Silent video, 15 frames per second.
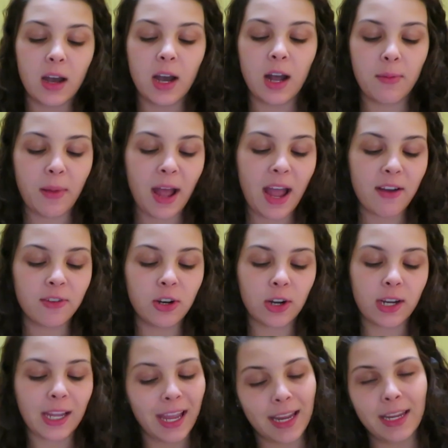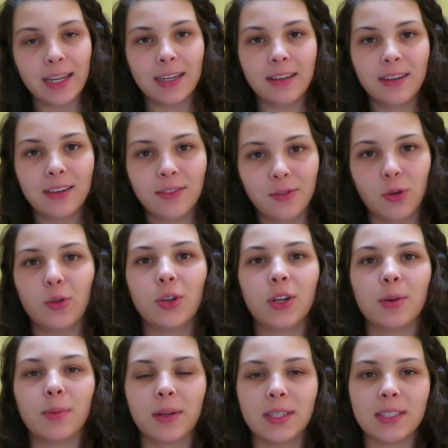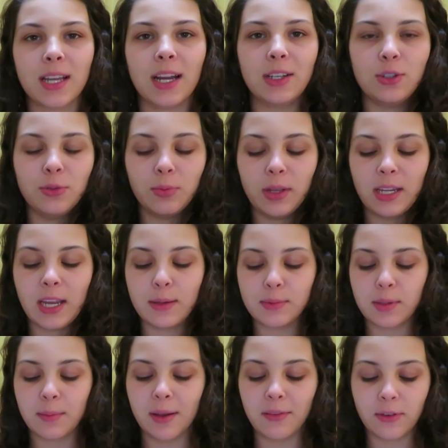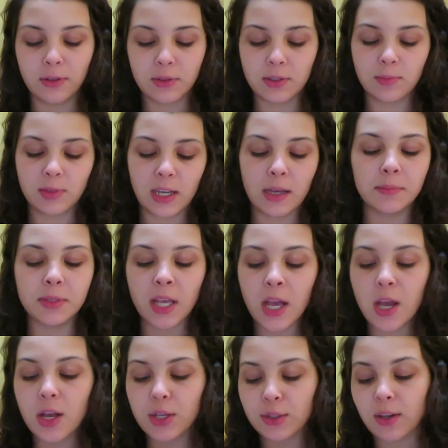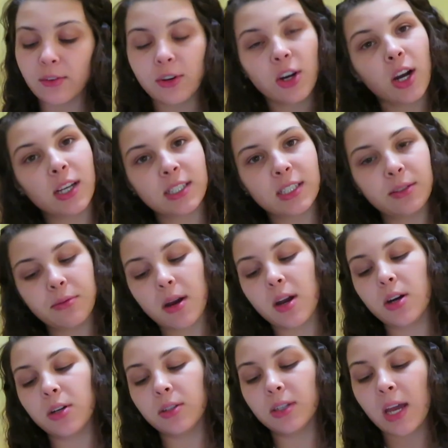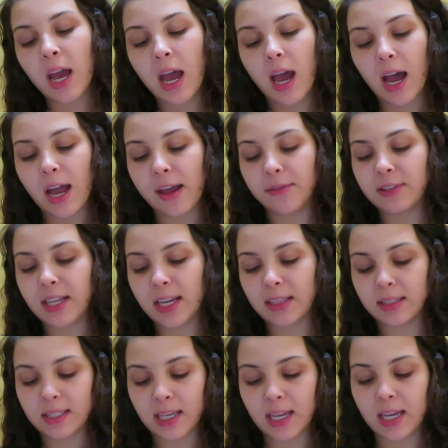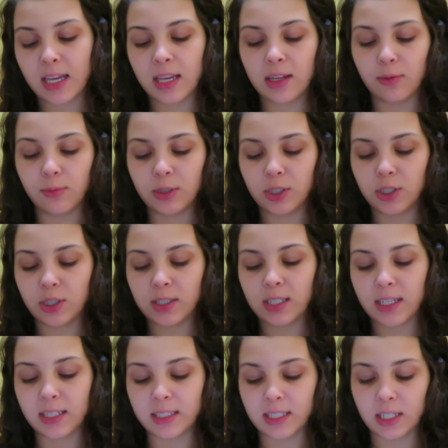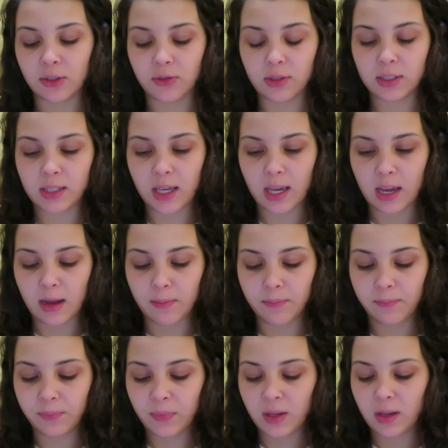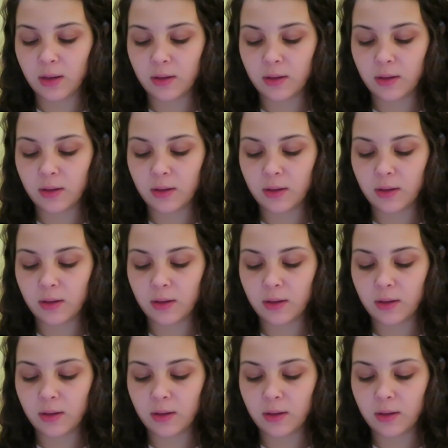I have an arcade folder because I do play games on my phone sometimes. So I have Crossy Road, I have 1010, which is just a Tetris game.